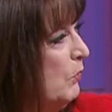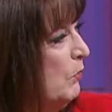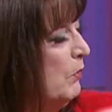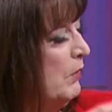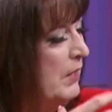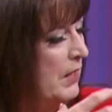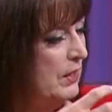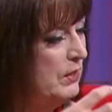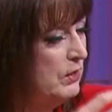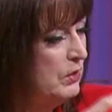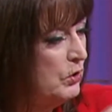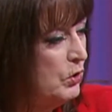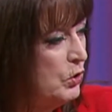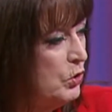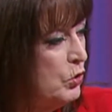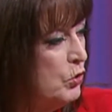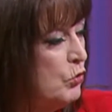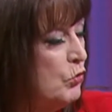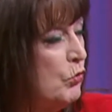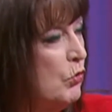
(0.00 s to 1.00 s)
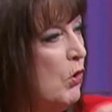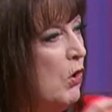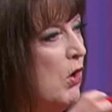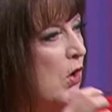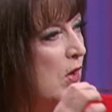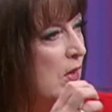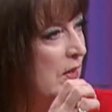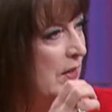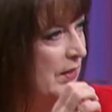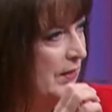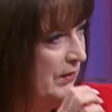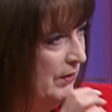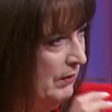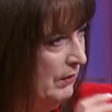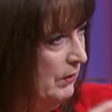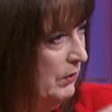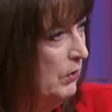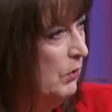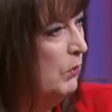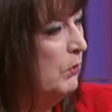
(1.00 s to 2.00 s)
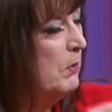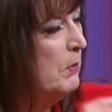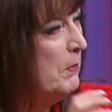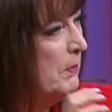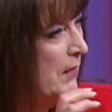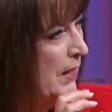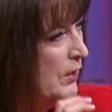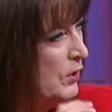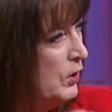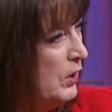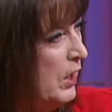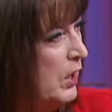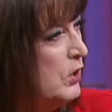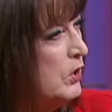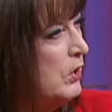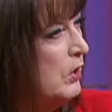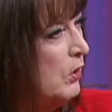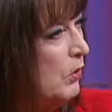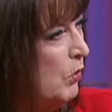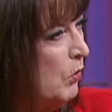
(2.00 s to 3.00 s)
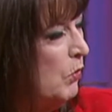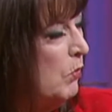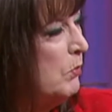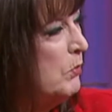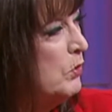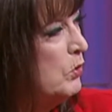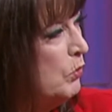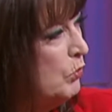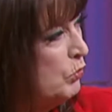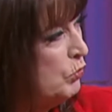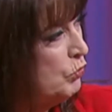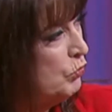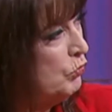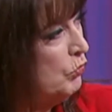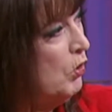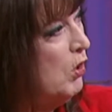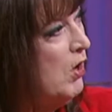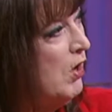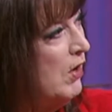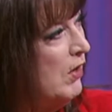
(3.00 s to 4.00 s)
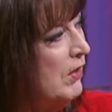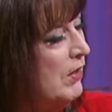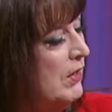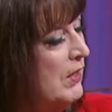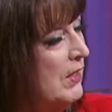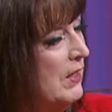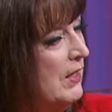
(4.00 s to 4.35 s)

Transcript: who had such a strong, you know, the education at home was so strong